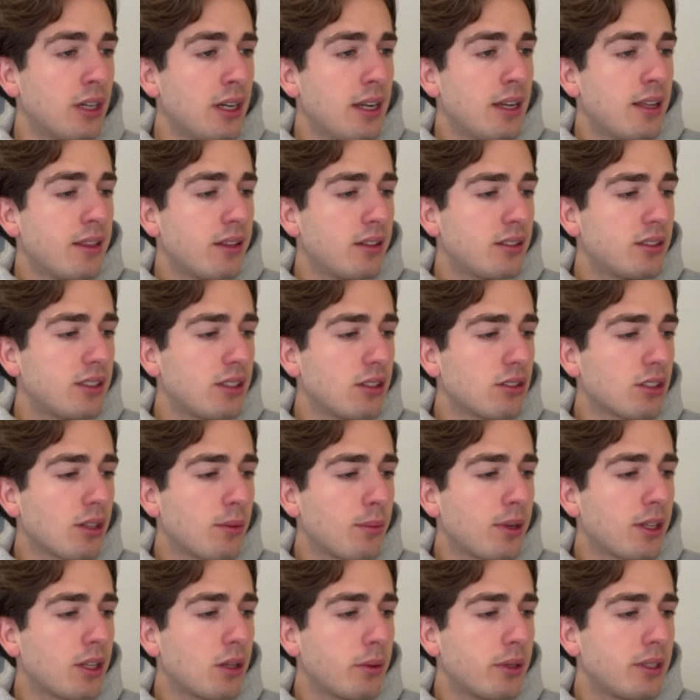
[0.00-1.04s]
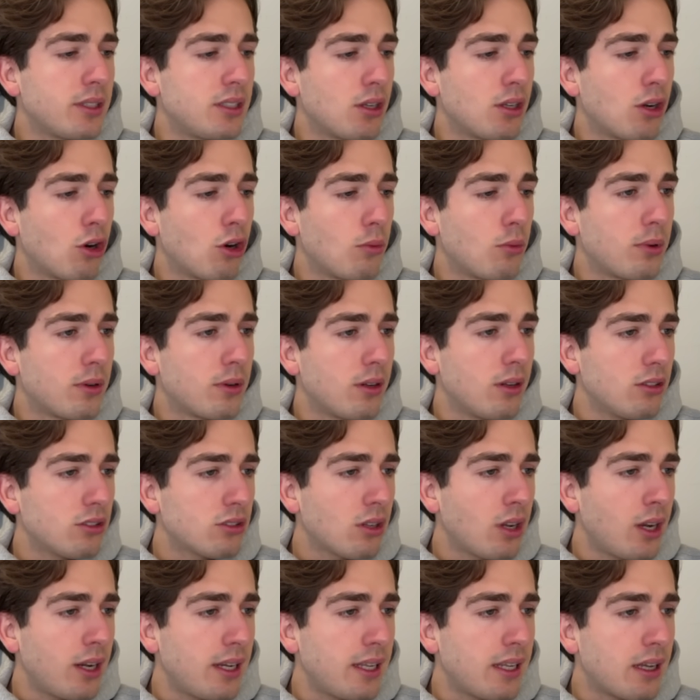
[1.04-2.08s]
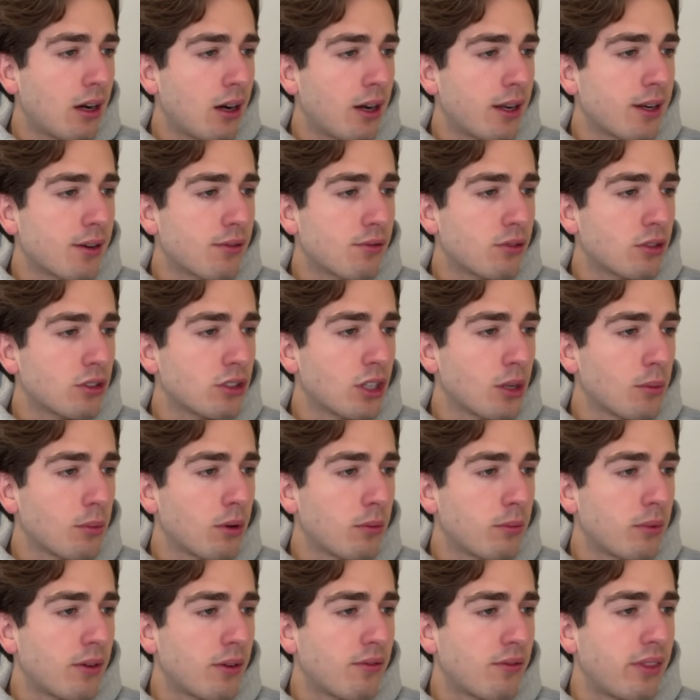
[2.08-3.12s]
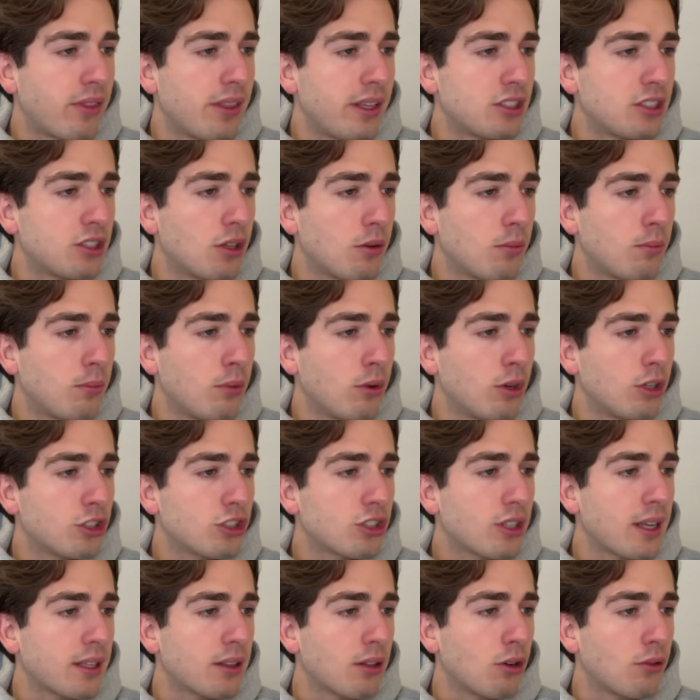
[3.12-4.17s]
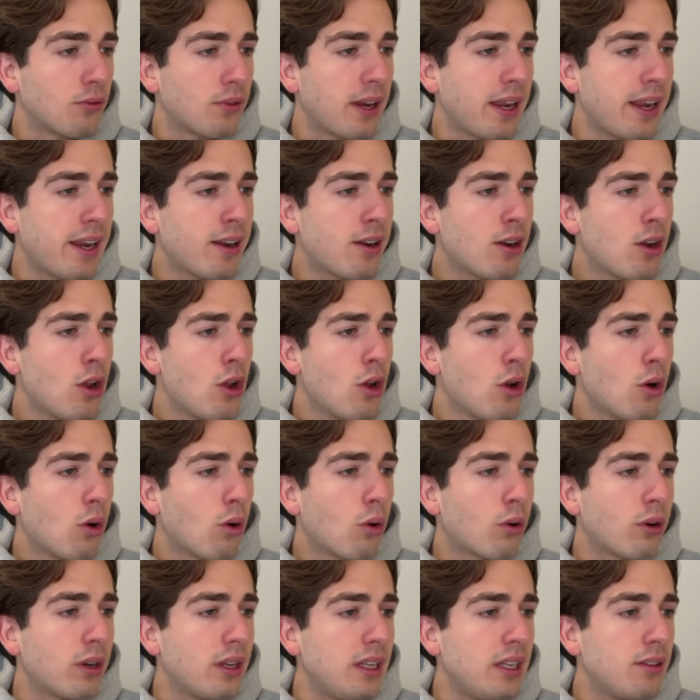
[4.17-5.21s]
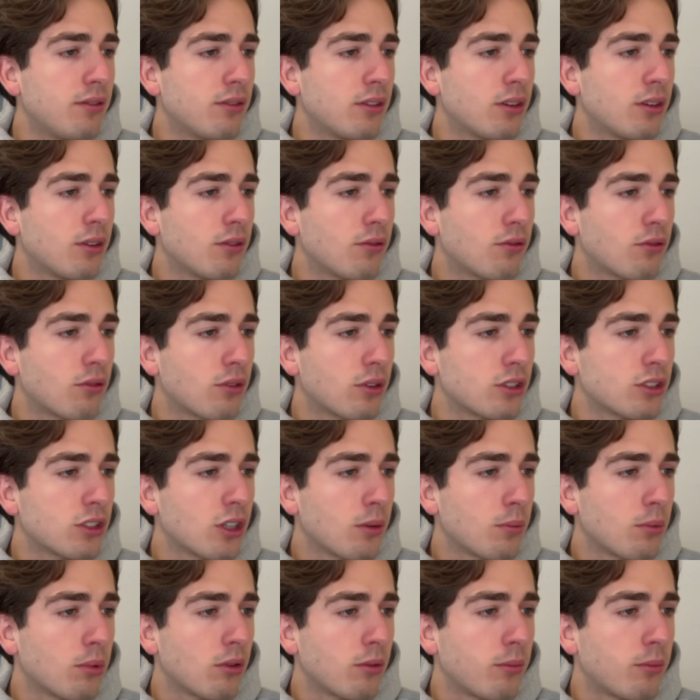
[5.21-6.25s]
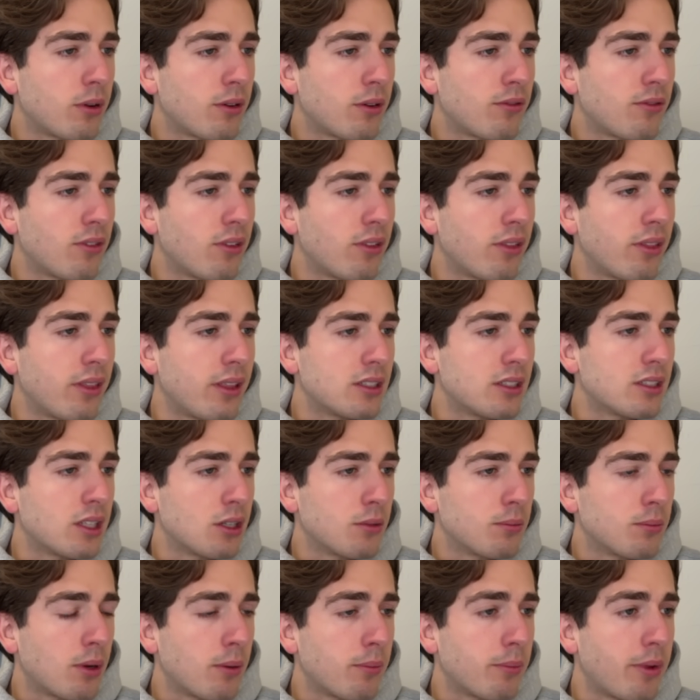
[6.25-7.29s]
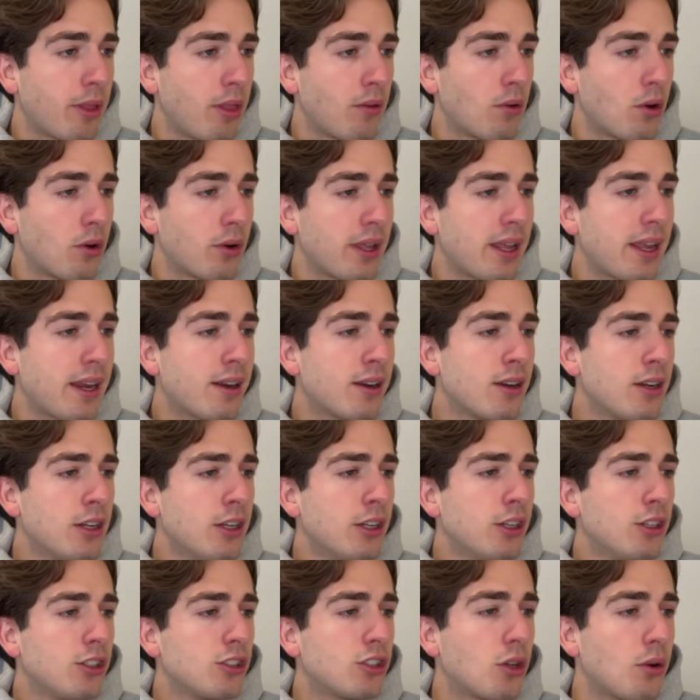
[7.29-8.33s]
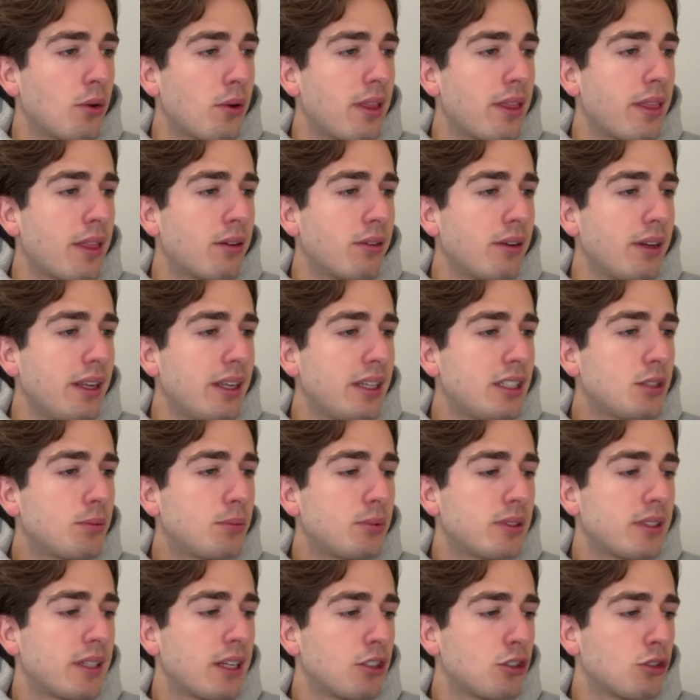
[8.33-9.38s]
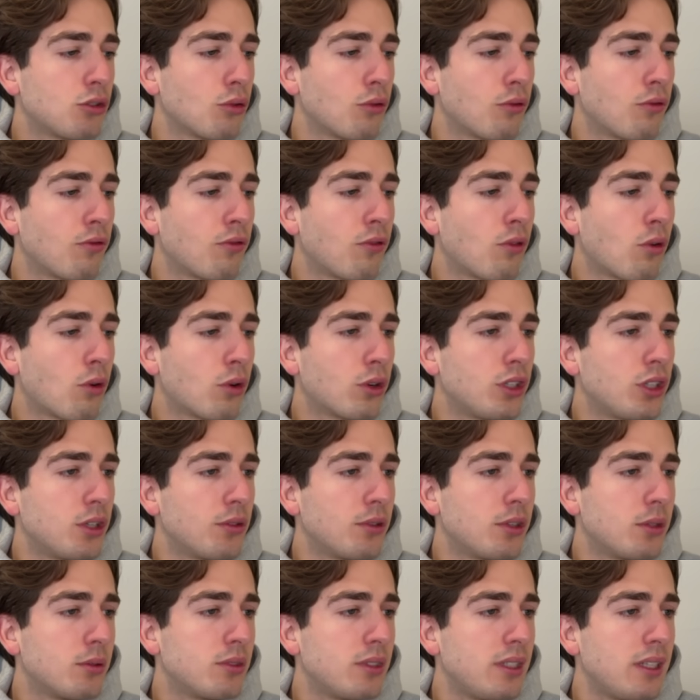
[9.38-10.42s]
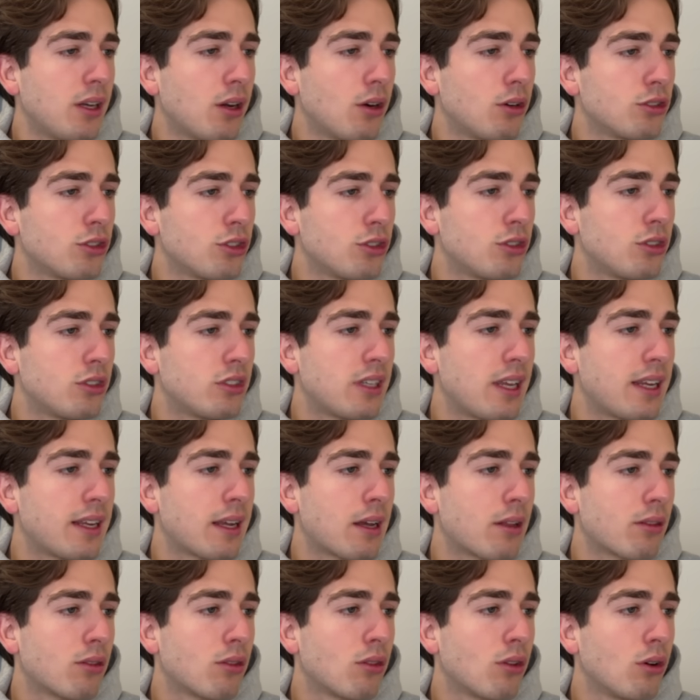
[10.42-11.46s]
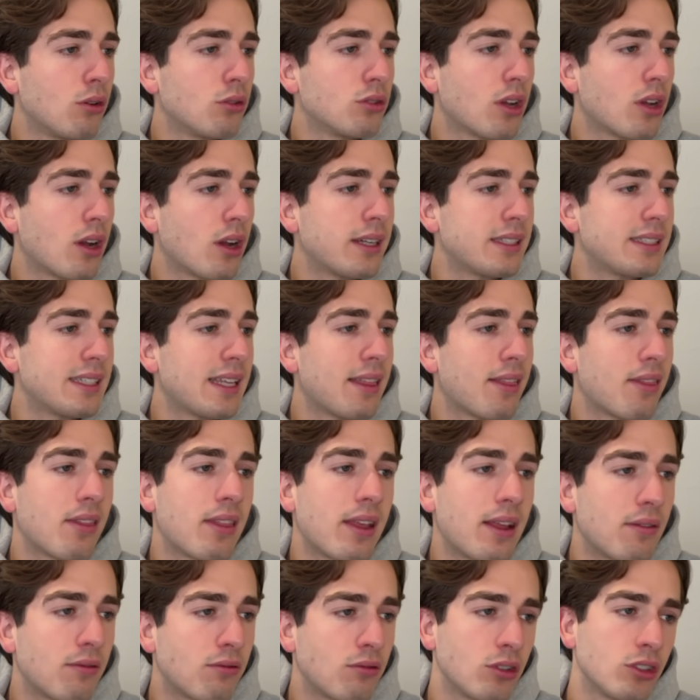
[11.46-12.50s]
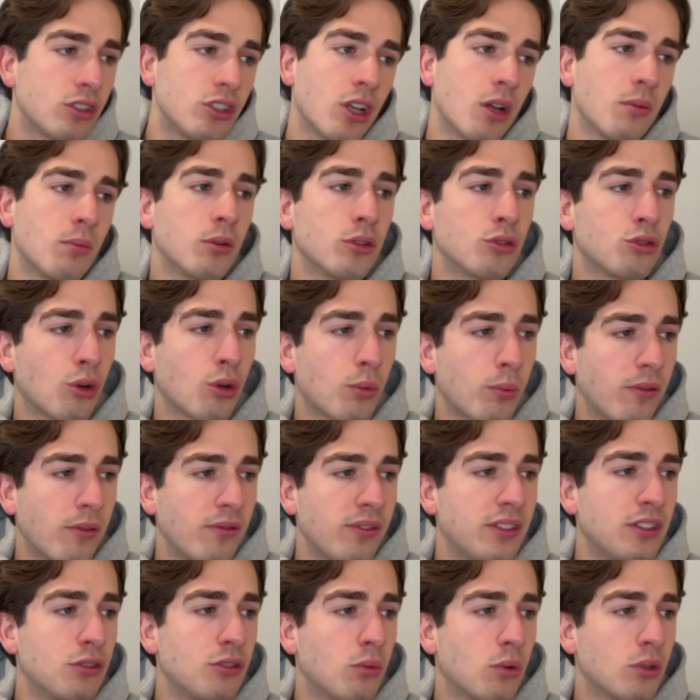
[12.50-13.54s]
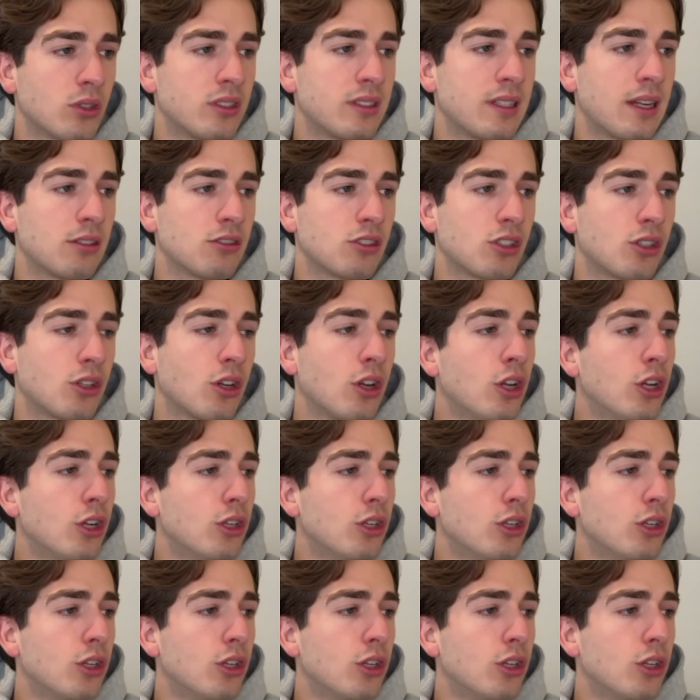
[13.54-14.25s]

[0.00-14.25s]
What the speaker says: There's still some liquidity open slightly higher, for example above this bullish candle over here, or even for example above this little bump in the road here. So there is potential for EURUSD also to take out those highs and then for example drop off in towards the downside.